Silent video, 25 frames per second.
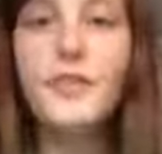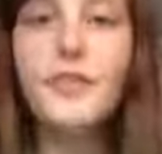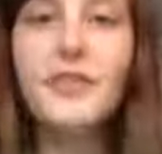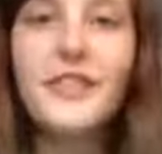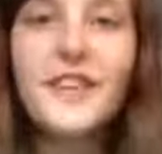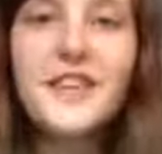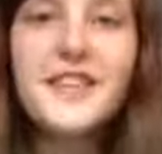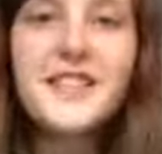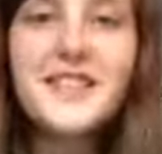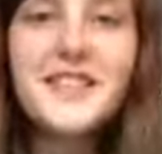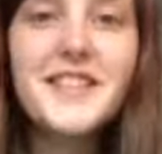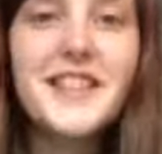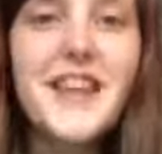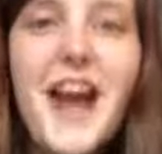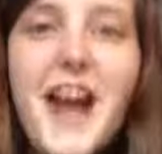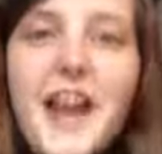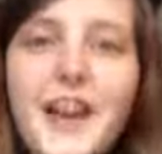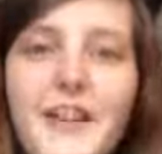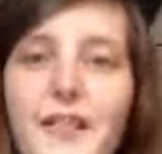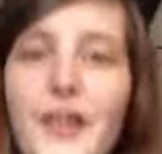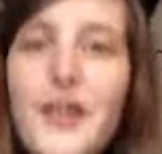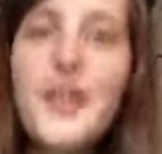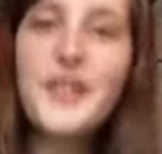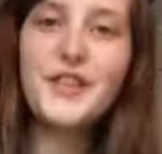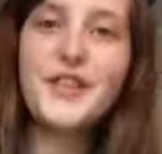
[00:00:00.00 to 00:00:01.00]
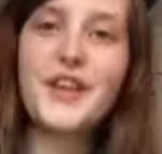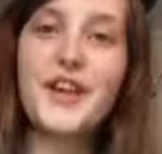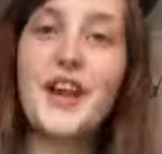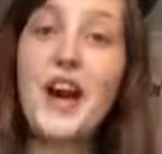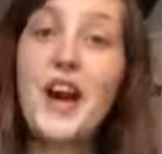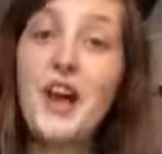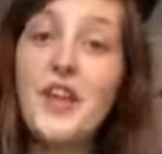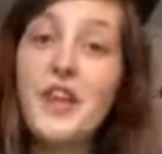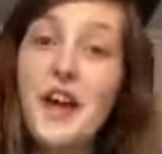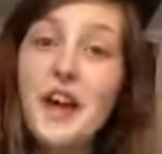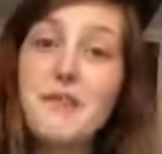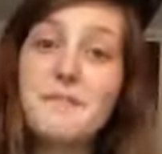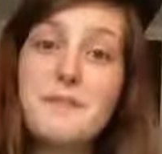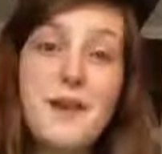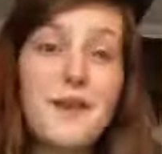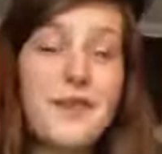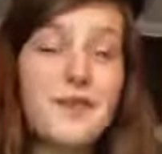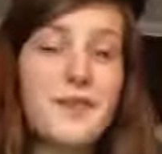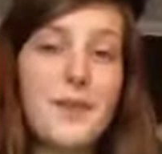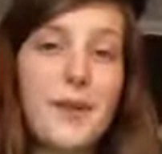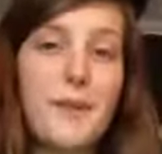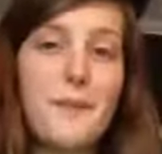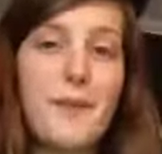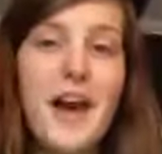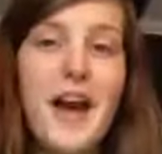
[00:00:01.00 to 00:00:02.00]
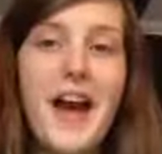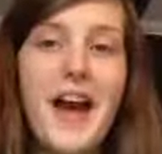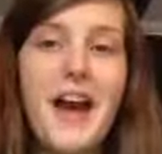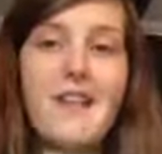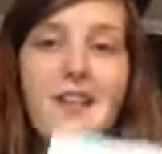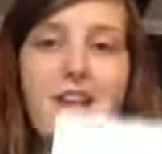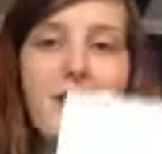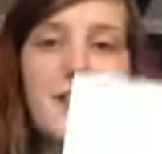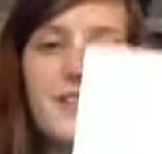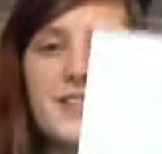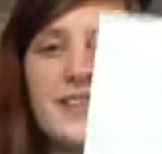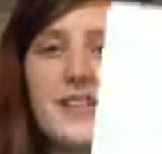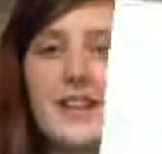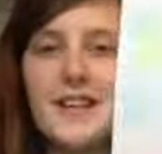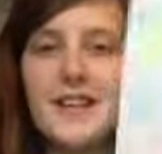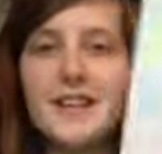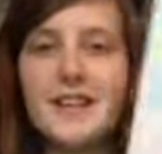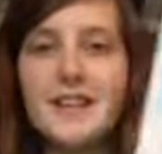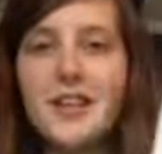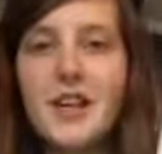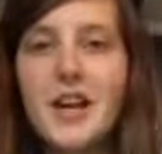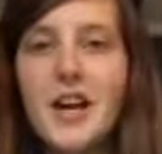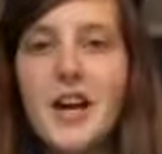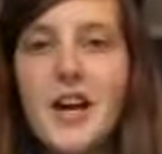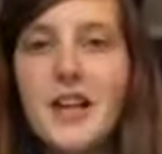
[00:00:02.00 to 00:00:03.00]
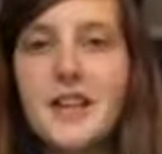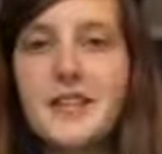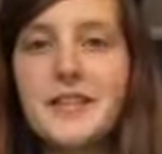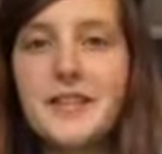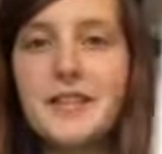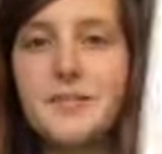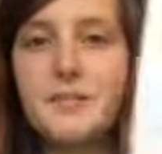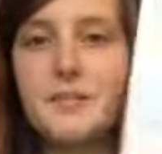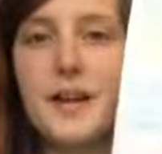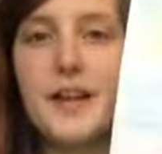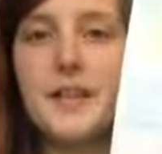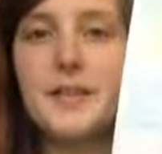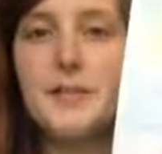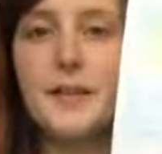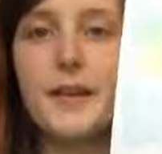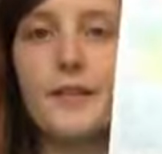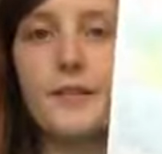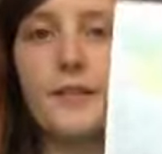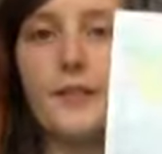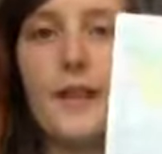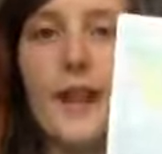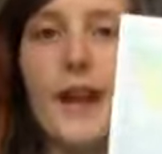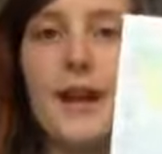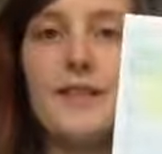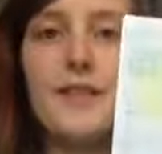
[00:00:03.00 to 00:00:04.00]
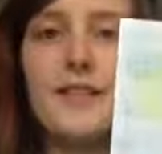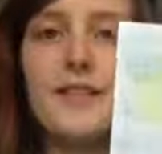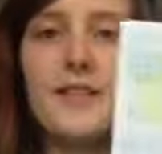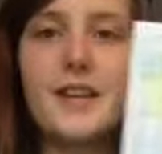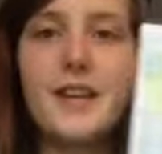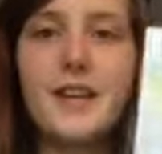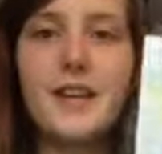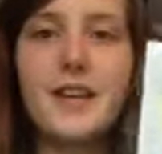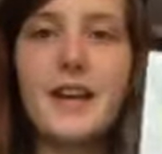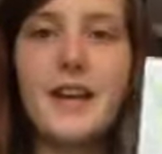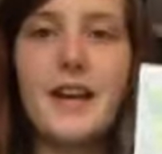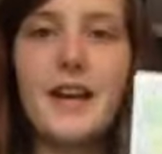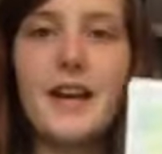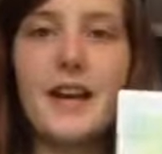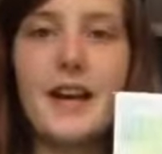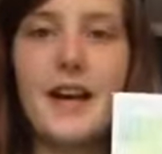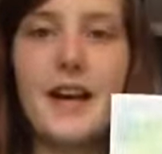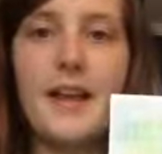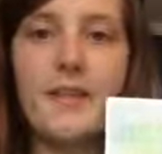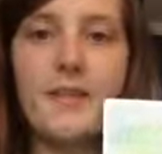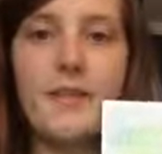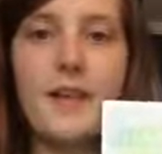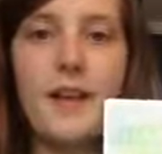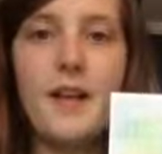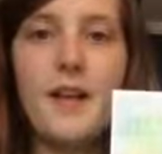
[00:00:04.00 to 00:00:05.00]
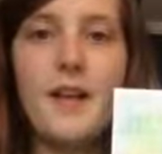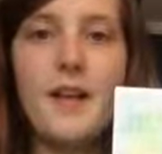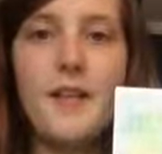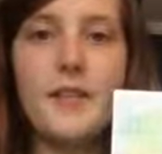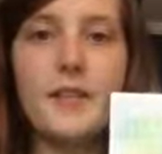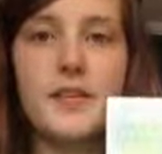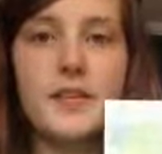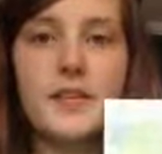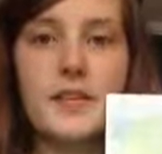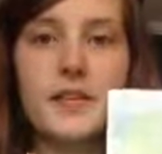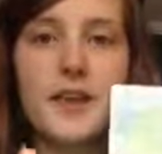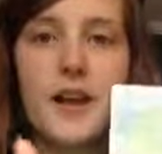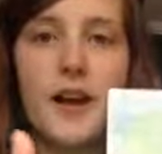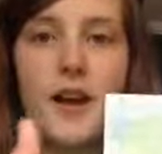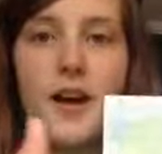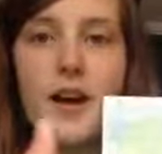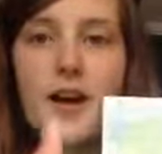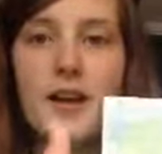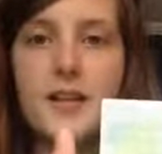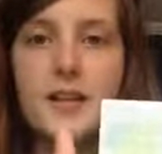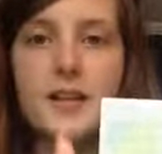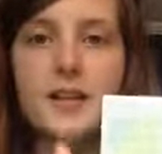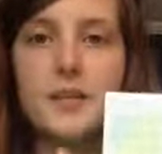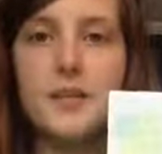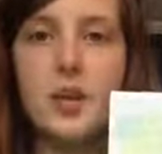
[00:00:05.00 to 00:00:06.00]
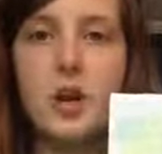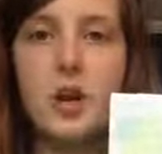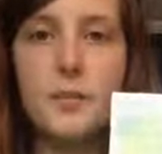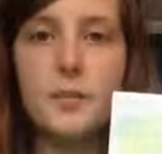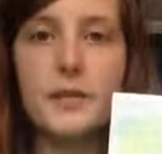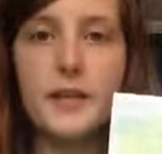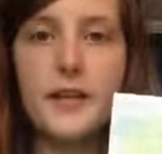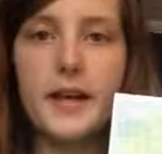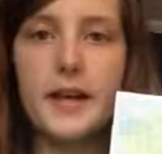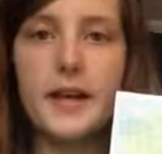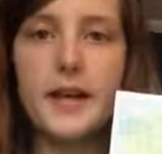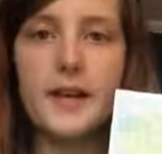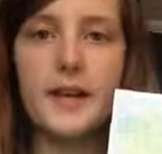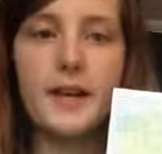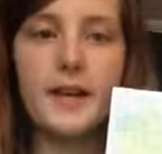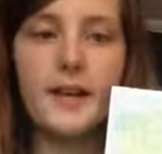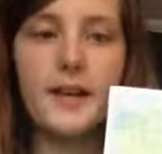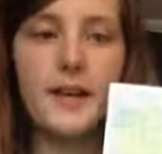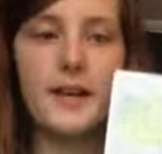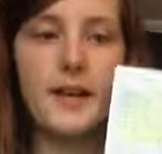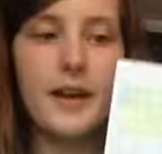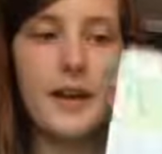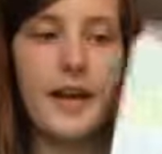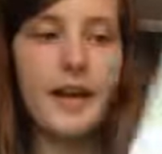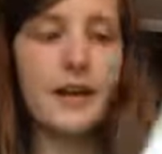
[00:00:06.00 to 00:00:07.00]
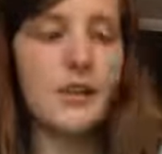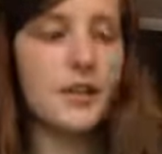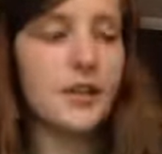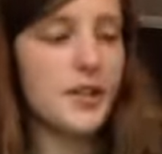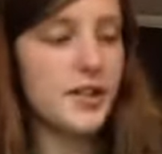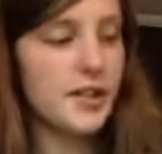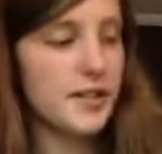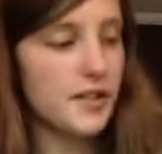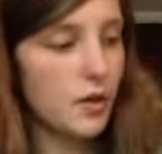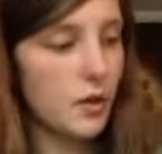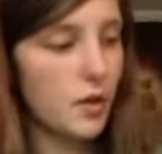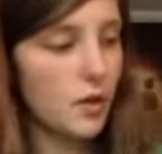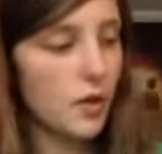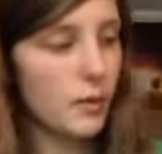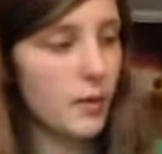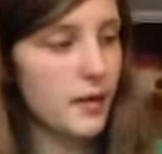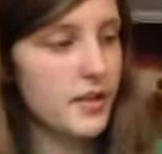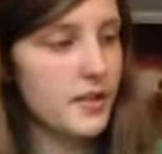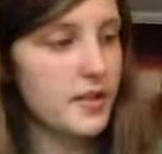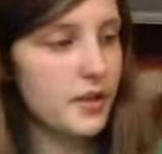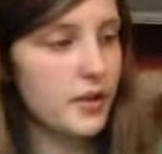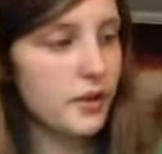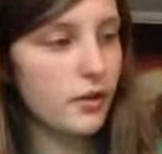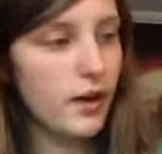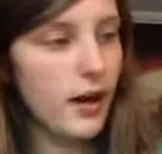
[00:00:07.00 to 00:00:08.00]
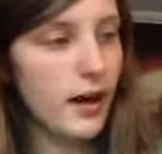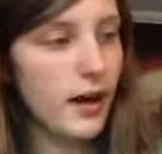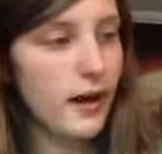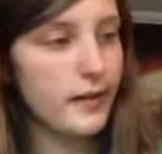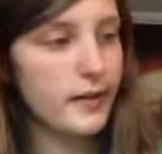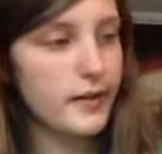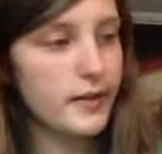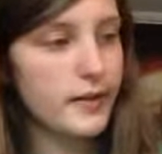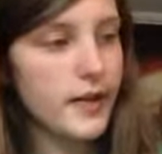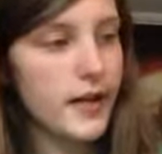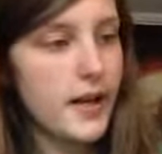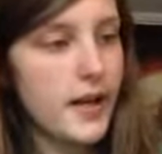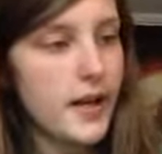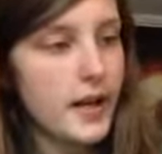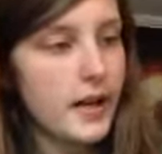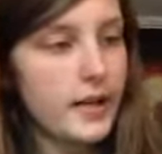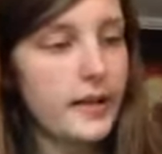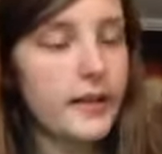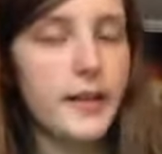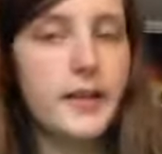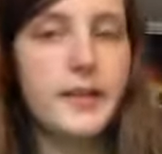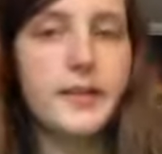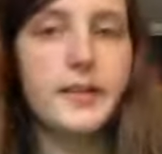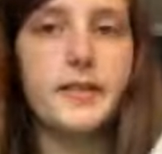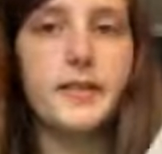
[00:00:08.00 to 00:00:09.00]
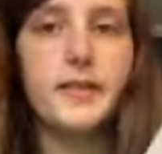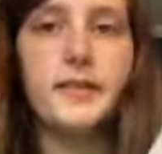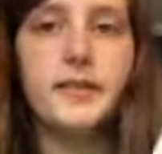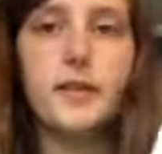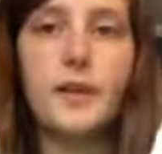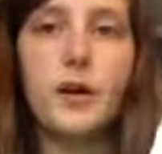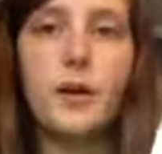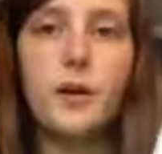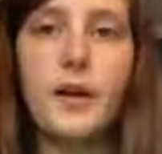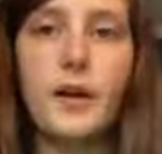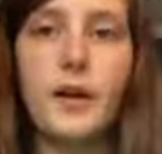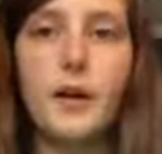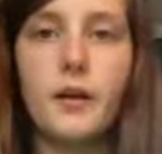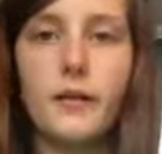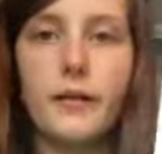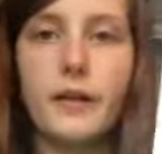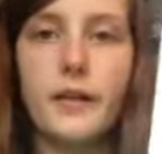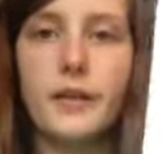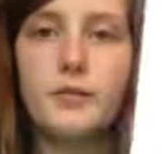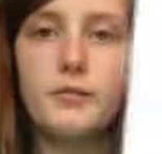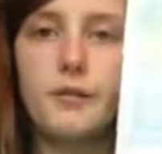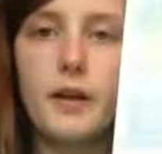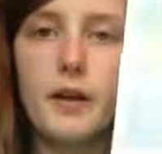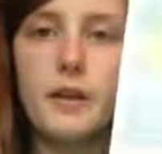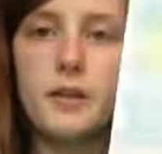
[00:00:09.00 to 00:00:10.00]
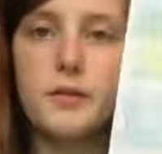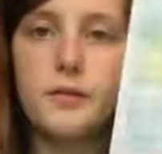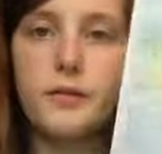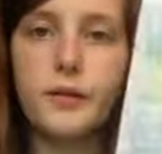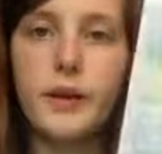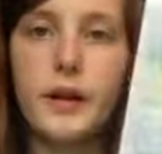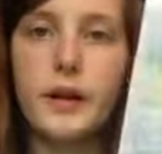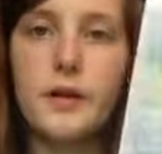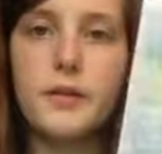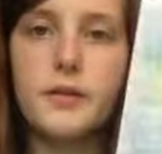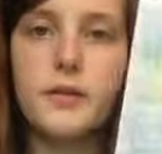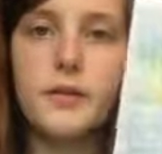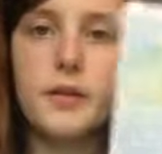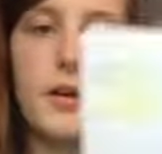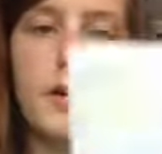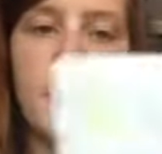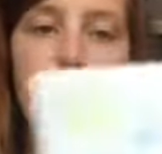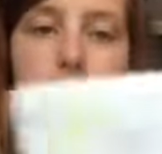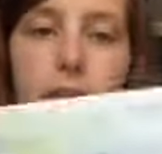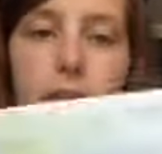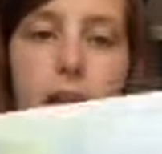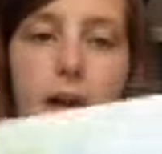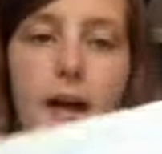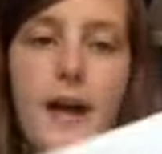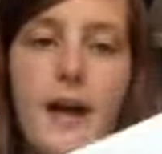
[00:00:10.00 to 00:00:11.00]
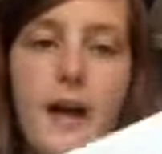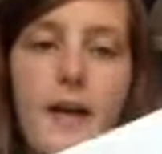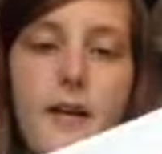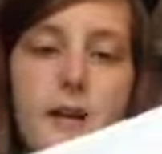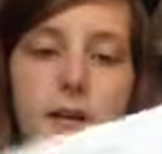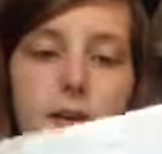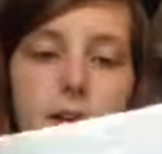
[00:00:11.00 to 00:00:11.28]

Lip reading: This is an anniversary card that I made for my parents. It's got some nice big flowers on it, and the sky stops here and doesn't go all the way to the ground unless it's snowing and there's random flowers growing there.